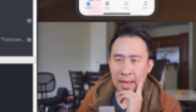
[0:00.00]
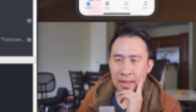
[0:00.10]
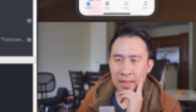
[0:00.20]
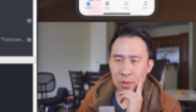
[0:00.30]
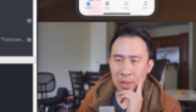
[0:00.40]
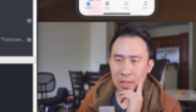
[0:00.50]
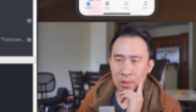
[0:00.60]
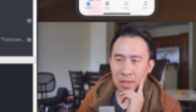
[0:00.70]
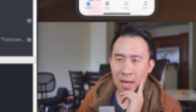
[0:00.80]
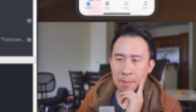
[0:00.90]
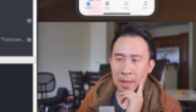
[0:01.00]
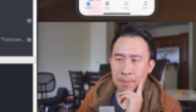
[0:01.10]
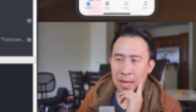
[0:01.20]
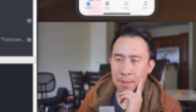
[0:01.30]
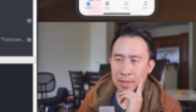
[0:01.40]
and uh, you want to use
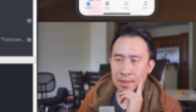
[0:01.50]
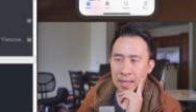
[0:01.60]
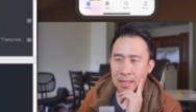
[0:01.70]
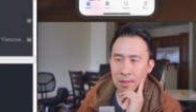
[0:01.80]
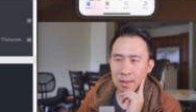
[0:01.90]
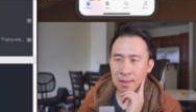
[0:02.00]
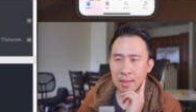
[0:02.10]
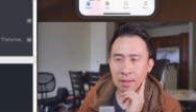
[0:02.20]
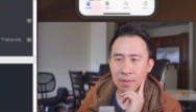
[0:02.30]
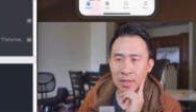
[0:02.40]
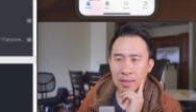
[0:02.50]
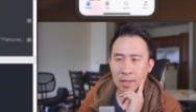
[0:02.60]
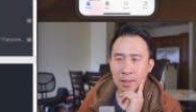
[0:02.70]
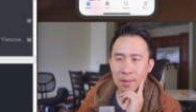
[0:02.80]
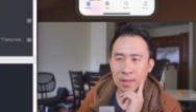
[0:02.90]
compact map instead. So just hit the fix
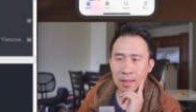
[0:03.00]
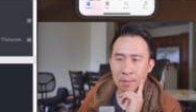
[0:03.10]
here.